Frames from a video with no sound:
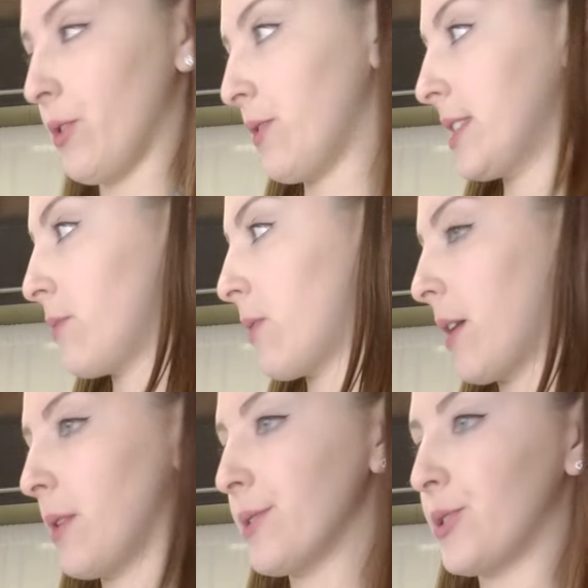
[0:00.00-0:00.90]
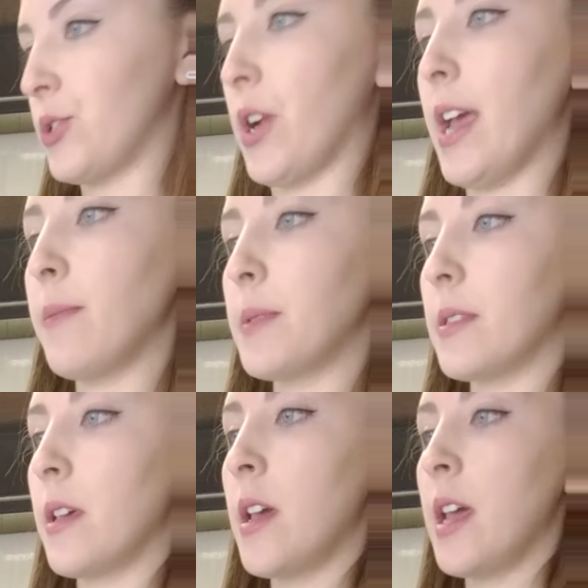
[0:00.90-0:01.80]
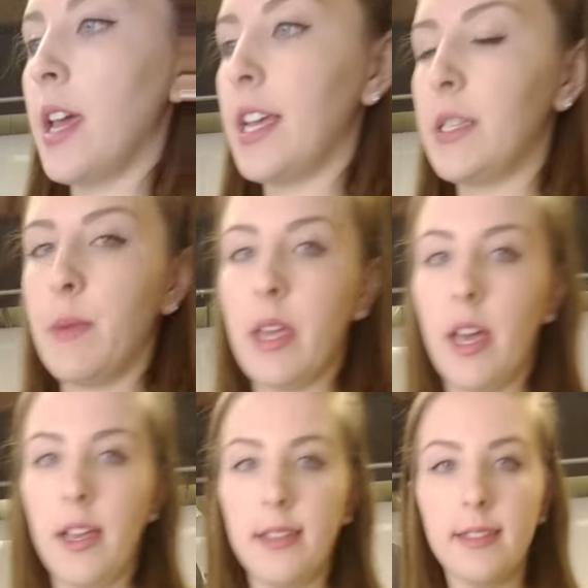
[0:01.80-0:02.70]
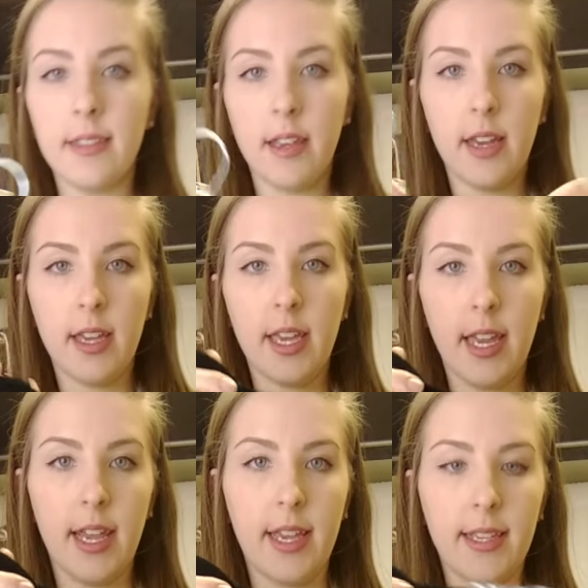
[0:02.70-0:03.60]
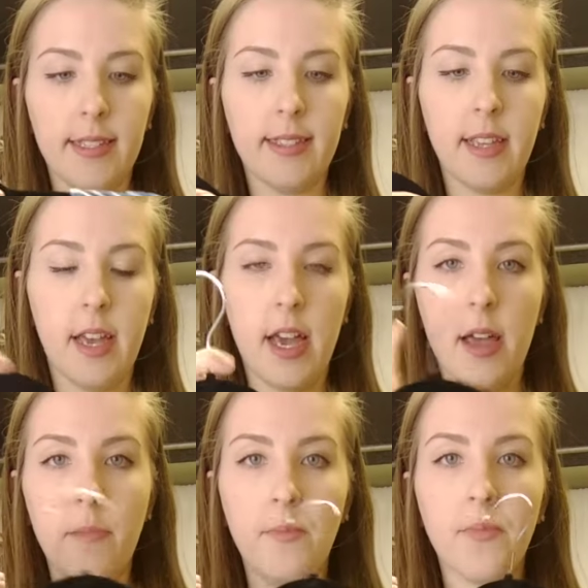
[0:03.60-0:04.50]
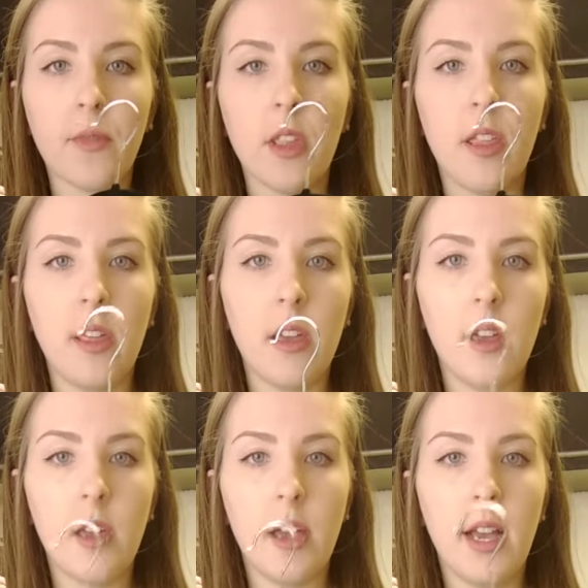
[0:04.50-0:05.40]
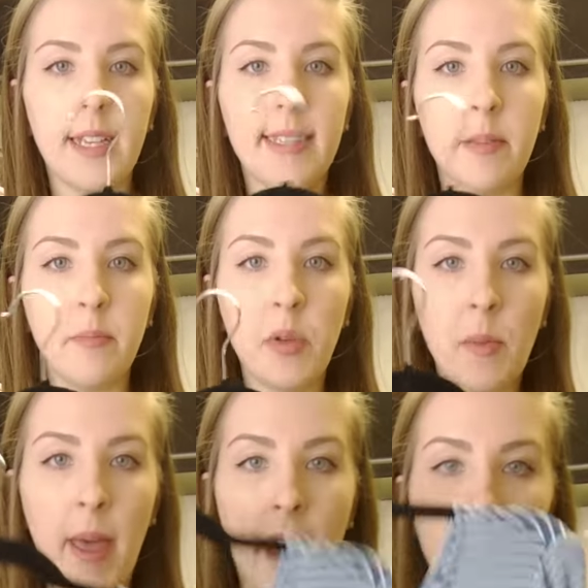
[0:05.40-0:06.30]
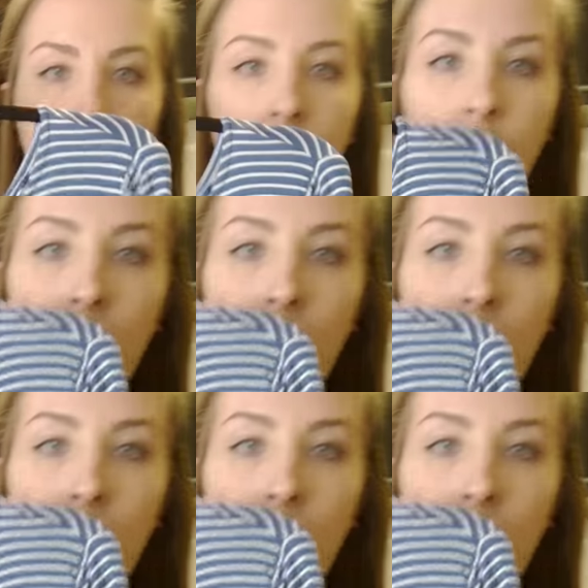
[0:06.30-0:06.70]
The reason why we use stripes is because it is a simple pattern